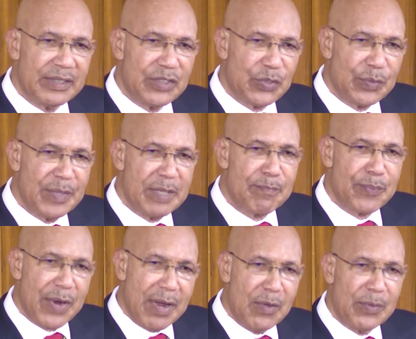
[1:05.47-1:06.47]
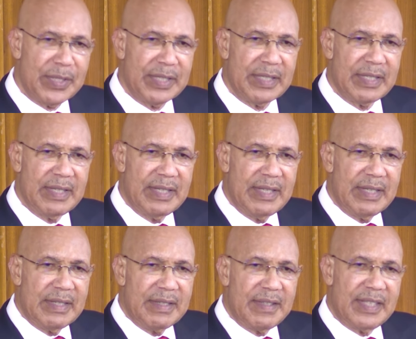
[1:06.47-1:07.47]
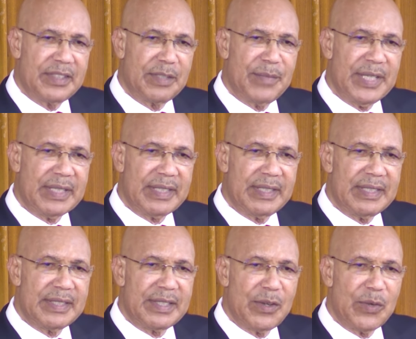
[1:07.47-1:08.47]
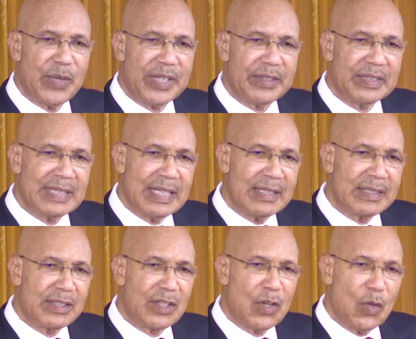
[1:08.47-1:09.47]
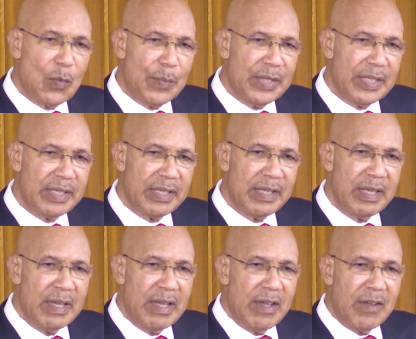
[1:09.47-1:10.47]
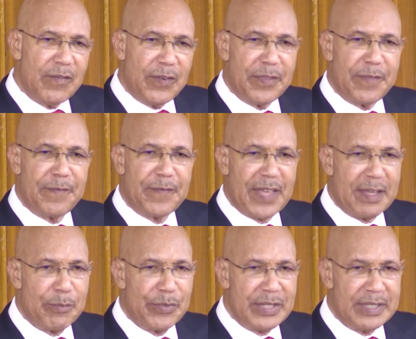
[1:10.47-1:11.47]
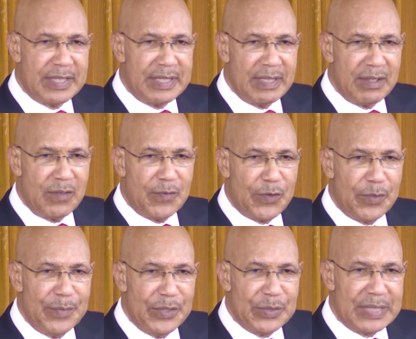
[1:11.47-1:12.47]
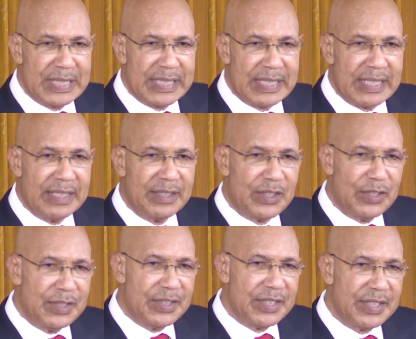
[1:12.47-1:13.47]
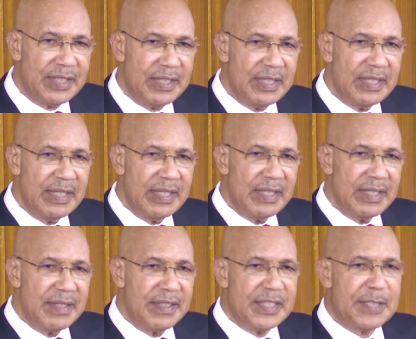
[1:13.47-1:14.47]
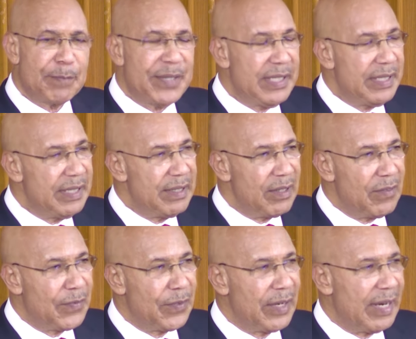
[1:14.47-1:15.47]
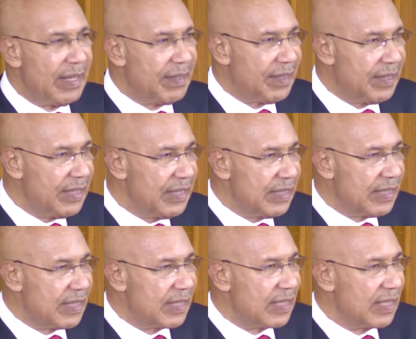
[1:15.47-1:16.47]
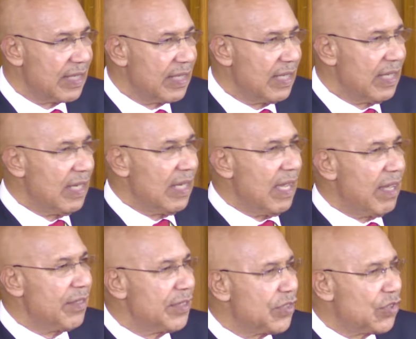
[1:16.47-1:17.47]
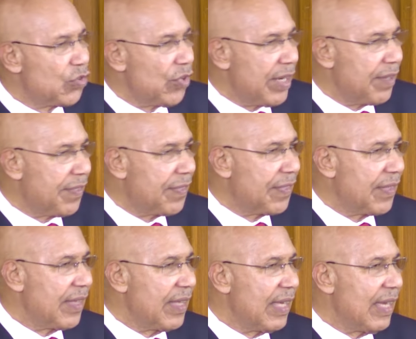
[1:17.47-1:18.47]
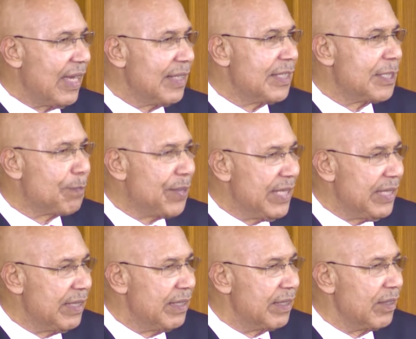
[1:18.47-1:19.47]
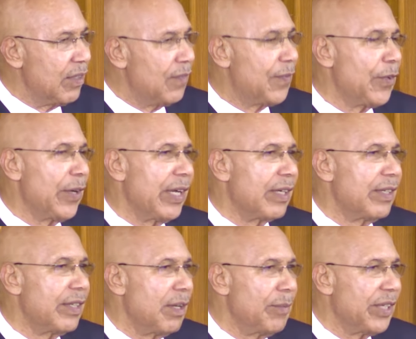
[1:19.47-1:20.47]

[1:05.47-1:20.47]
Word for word: should be proud that Jamaica is now recognized globally for the vibrancy of our music and culture, the speed of our athletes, and the strength and speed of our economic